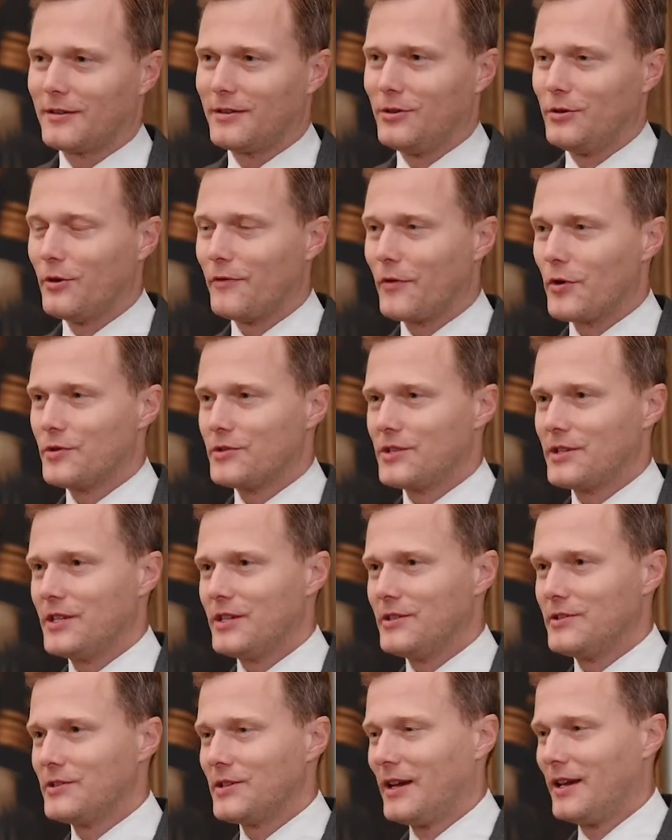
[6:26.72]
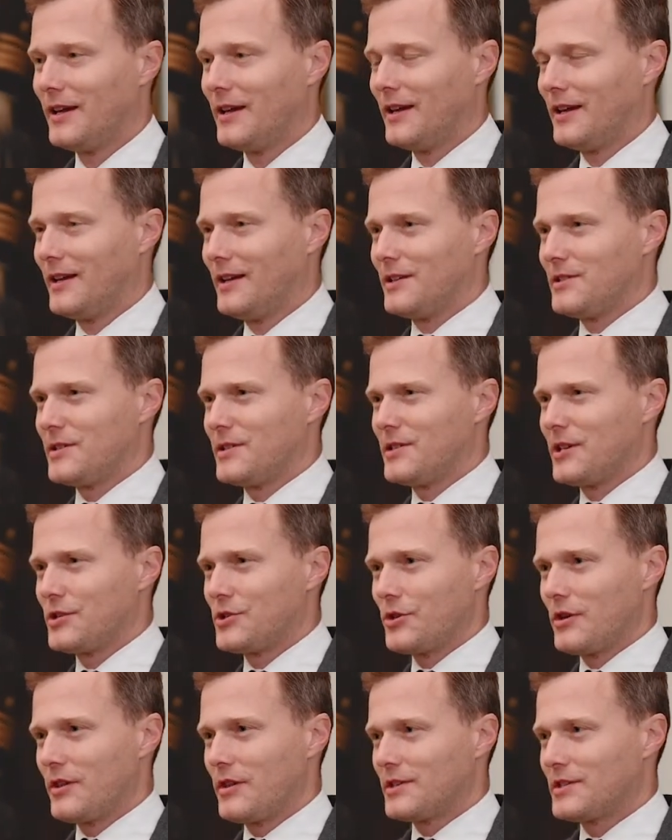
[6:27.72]
universities is
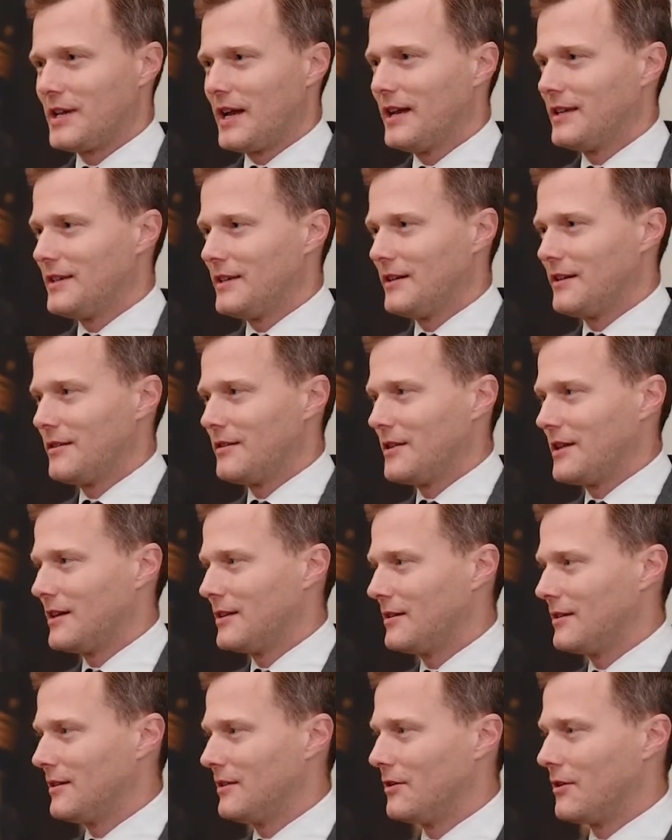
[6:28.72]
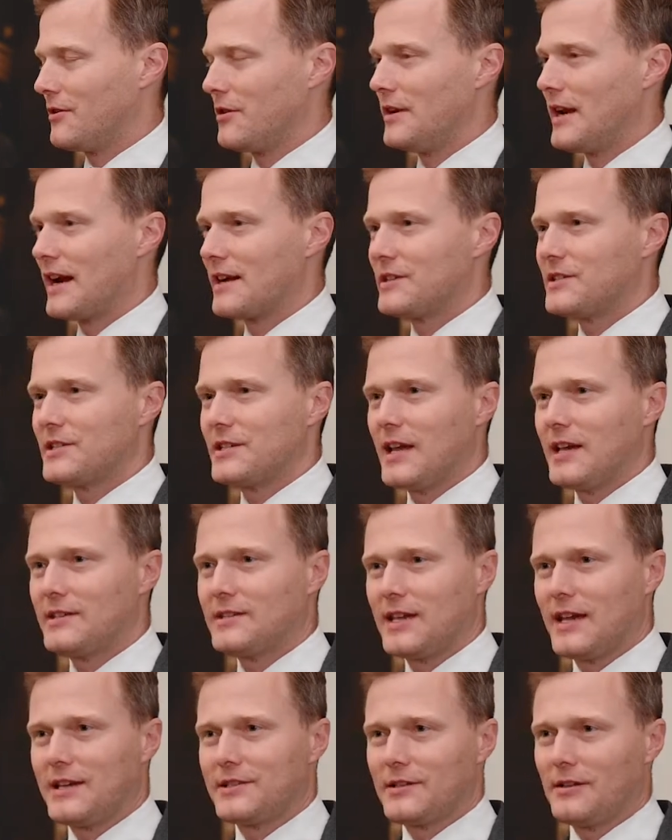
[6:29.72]
essentially this idea that, you know, the United
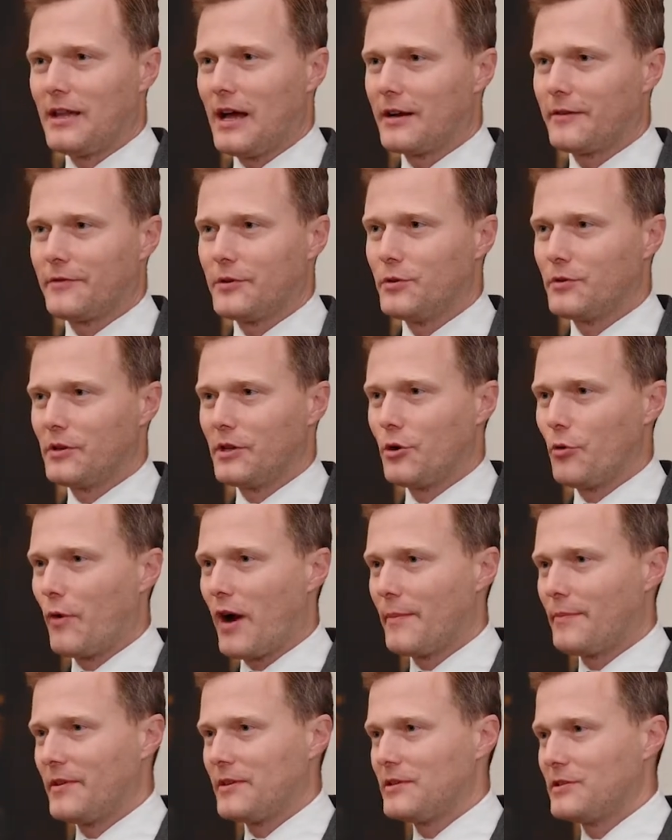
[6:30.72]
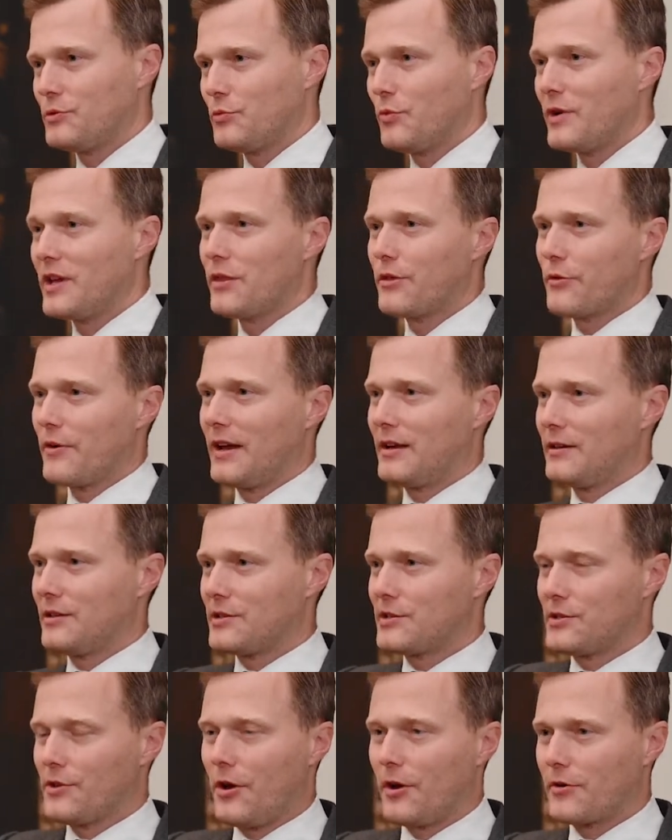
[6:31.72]
States has a lot of nuclear weapons. We threaten
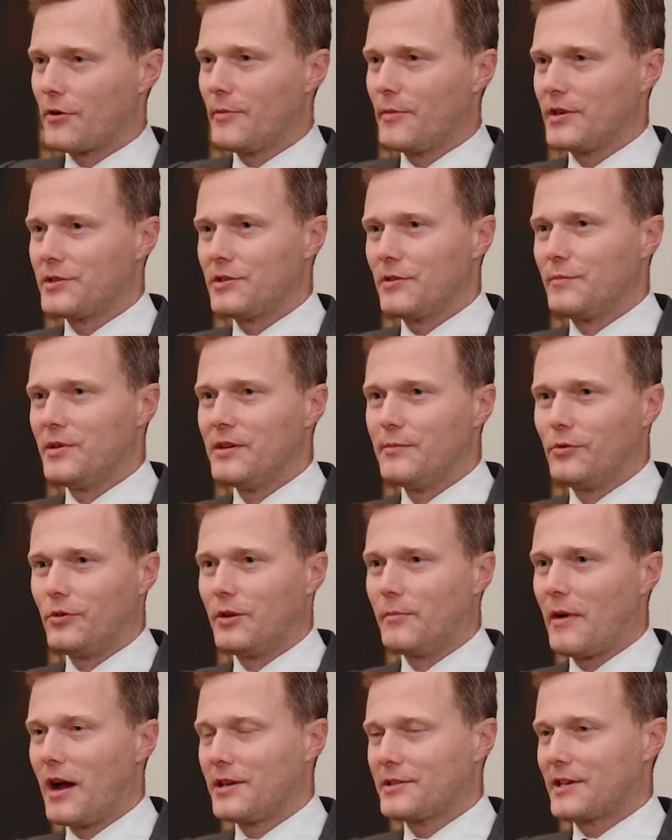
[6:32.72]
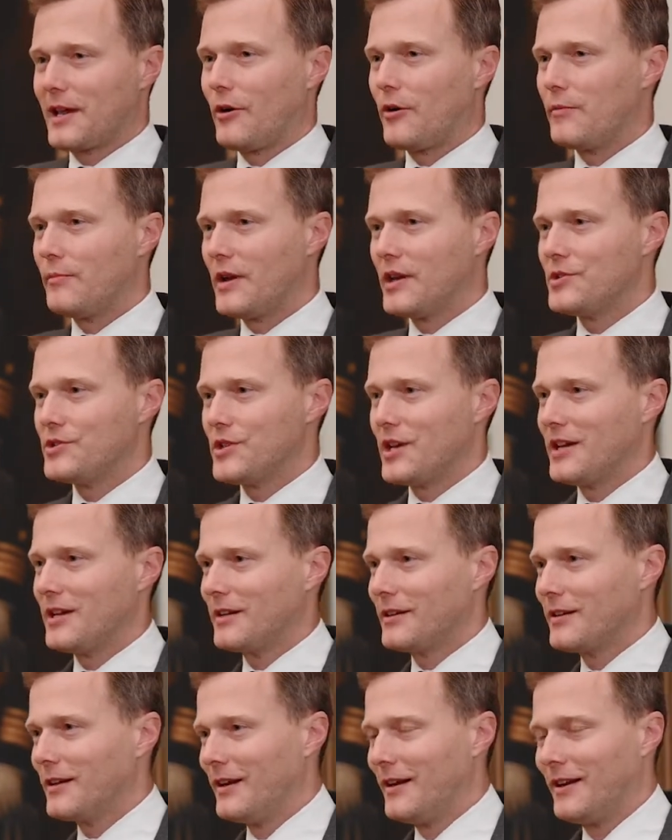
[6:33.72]
to slaughter a bunch of people in Moscow and
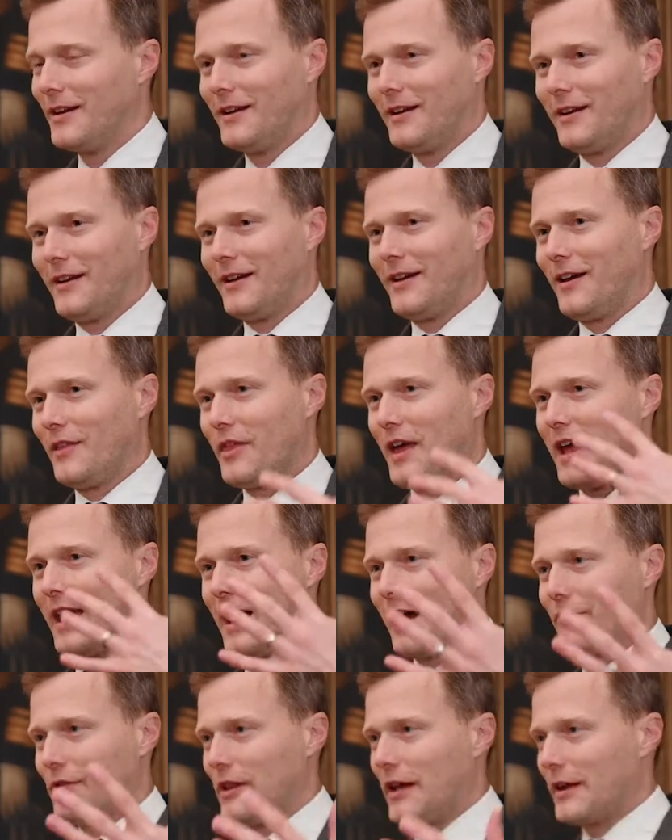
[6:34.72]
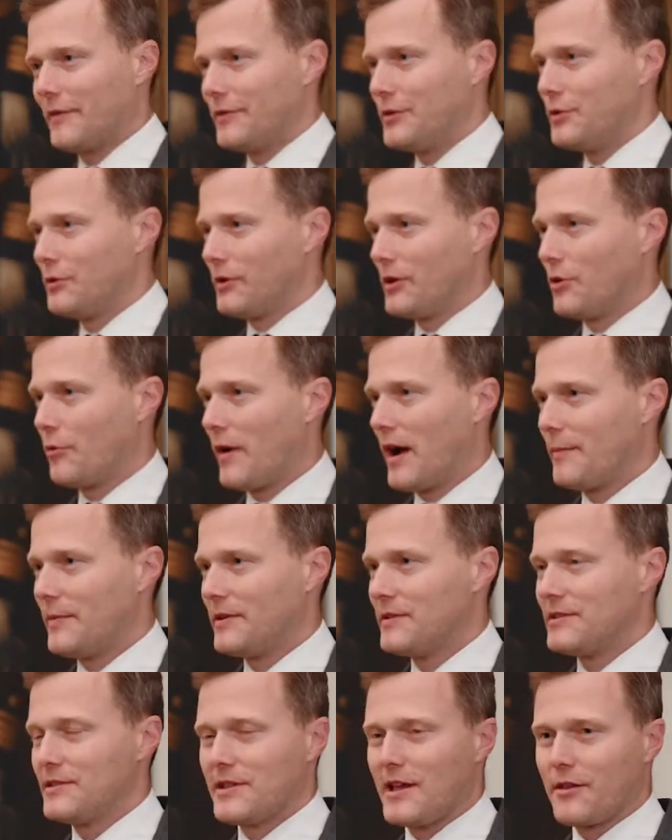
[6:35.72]
Beijing. They have a lot of nuclear
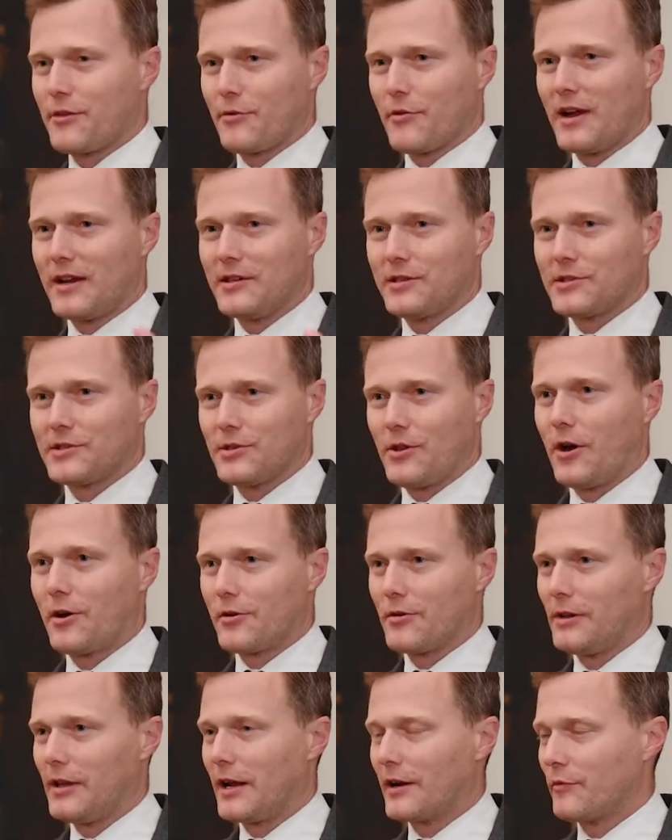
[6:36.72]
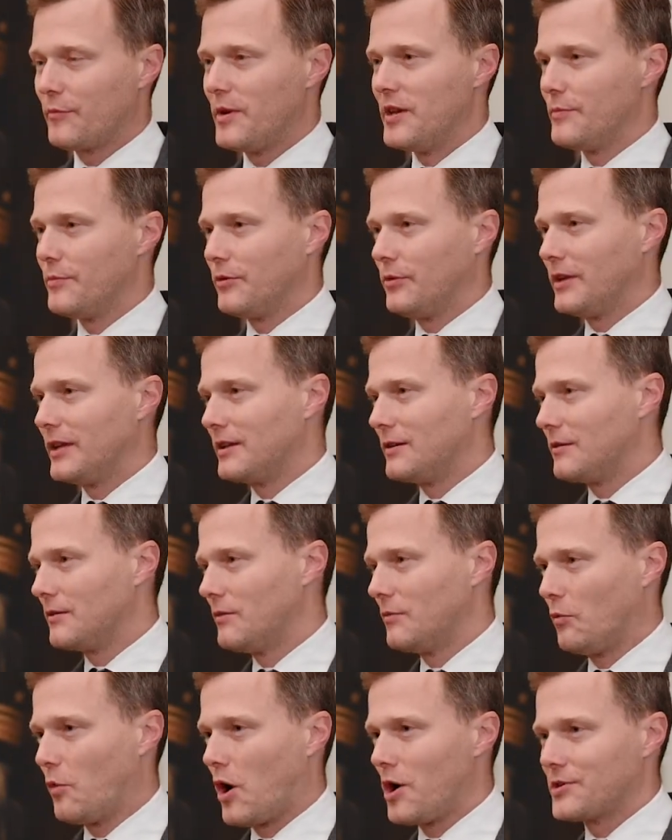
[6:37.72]
weapons. They threaten to slaughter a lot of people
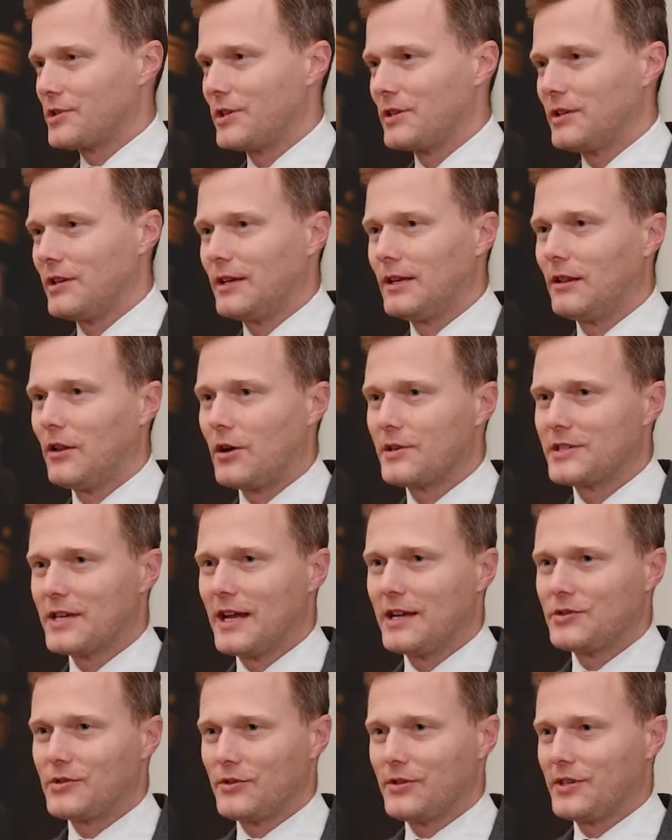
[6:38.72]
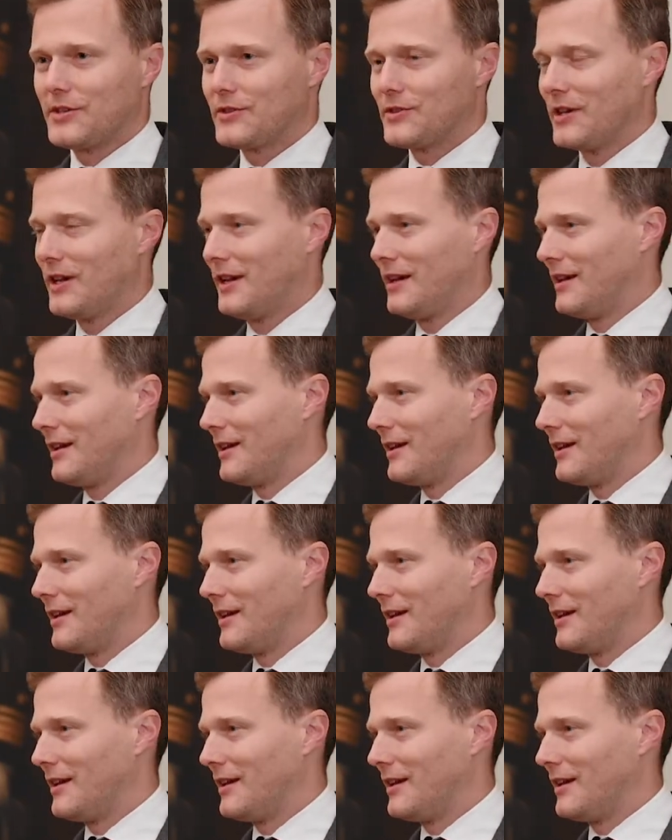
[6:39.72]
in Washington, Los Angeles,